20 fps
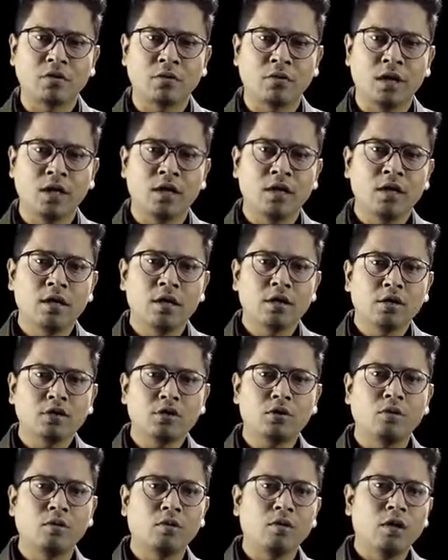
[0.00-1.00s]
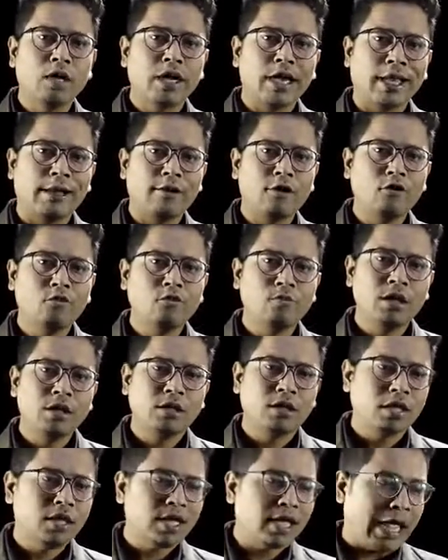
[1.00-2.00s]
Okay, so along
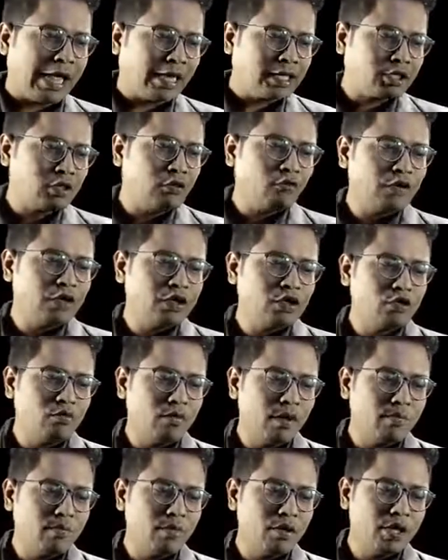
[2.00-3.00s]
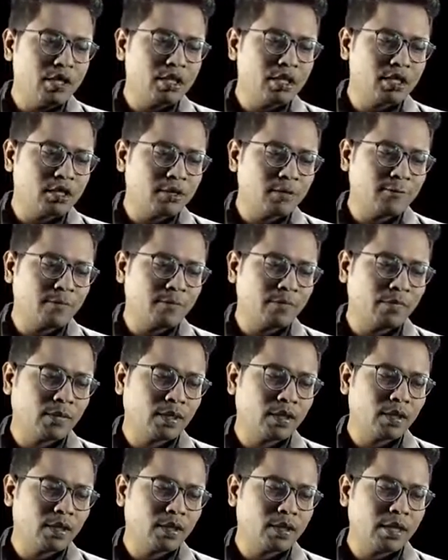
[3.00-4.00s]
with the ex officio members,
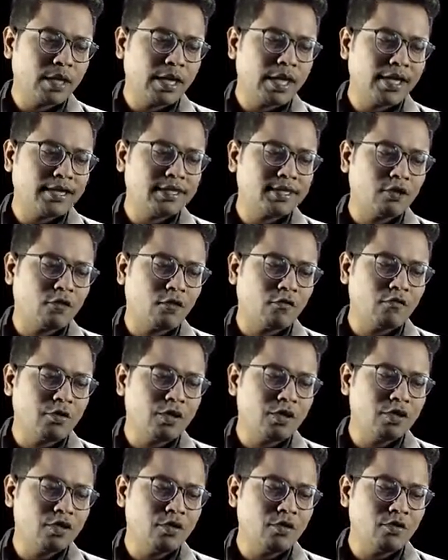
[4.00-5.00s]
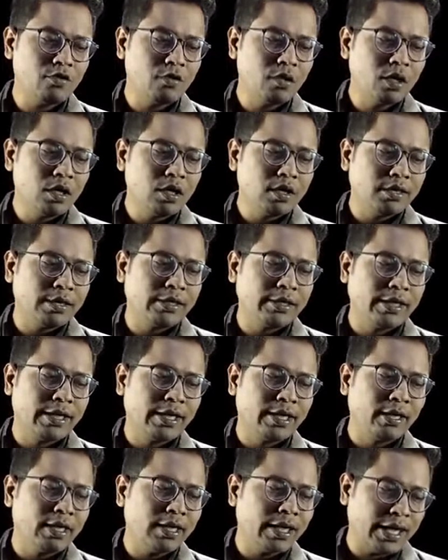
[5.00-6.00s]

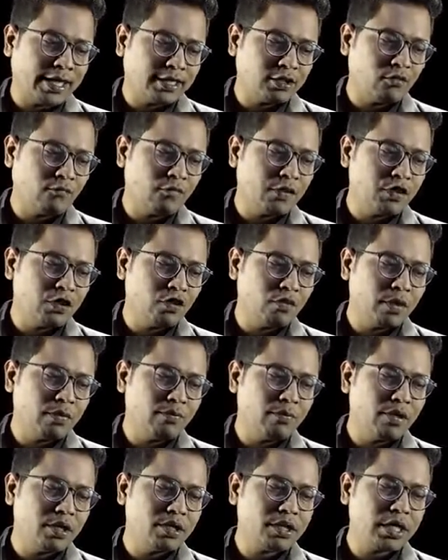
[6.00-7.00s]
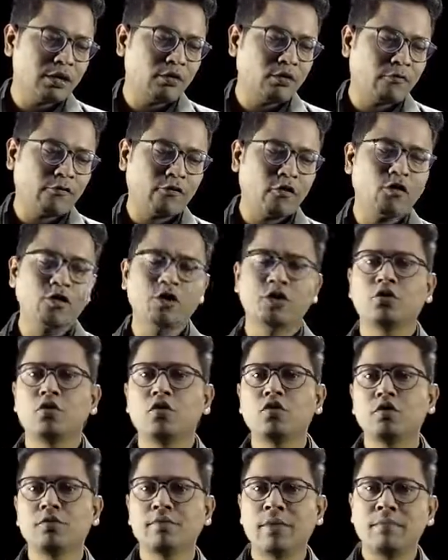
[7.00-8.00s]
the ex officio members are of course
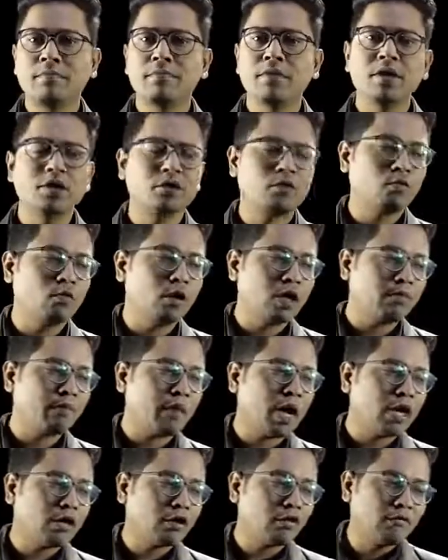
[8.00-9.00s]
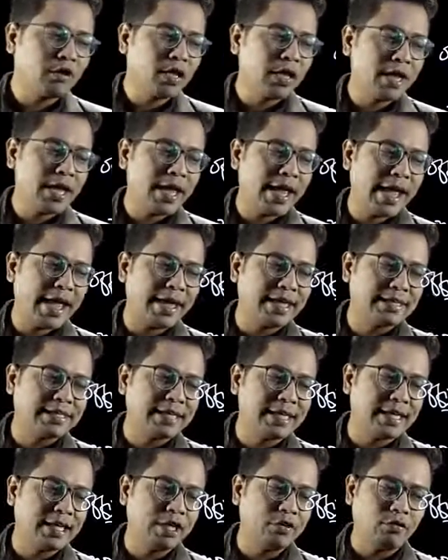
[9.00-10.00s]
those members who are part of the
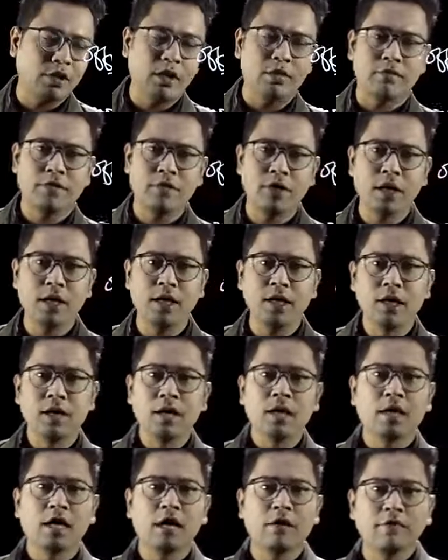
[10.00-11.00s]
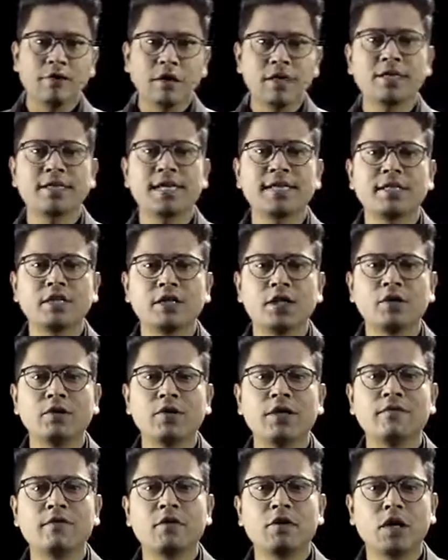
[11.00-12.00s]
executive, okay, governor's
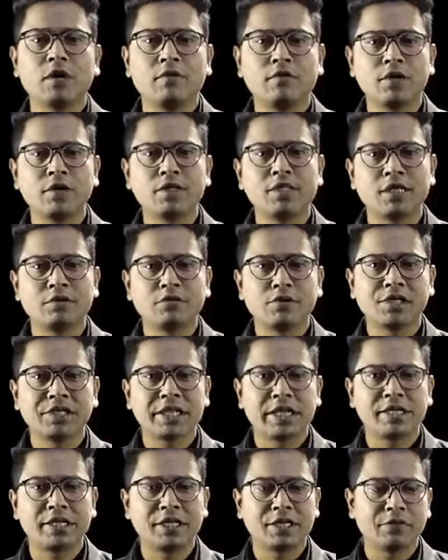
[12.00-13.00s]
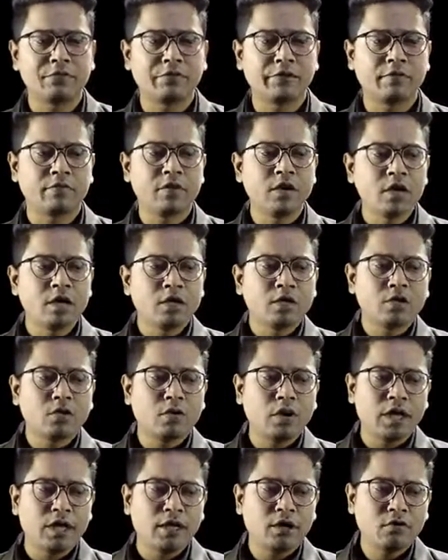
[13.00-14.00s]
executive or governor general's executive.
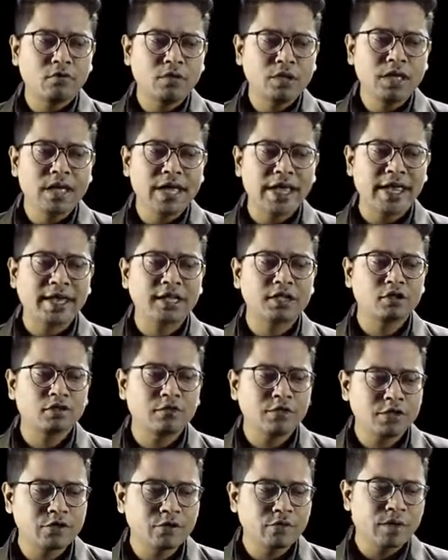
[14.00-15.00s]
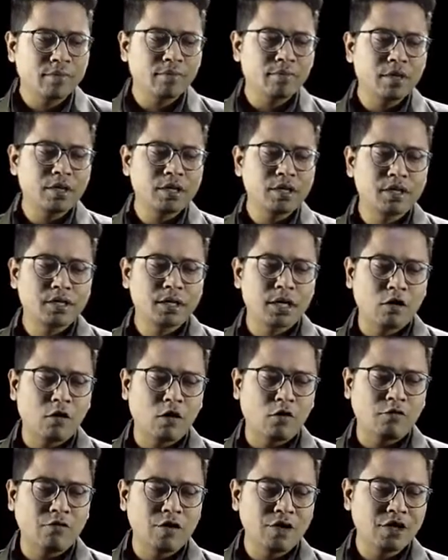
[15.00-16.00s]
So along with the ex officio members, the
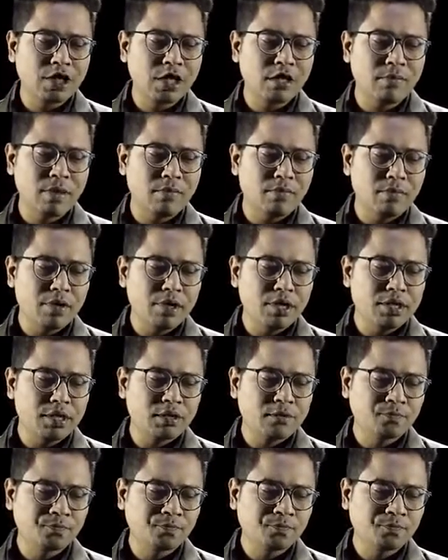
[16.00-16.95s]
official members,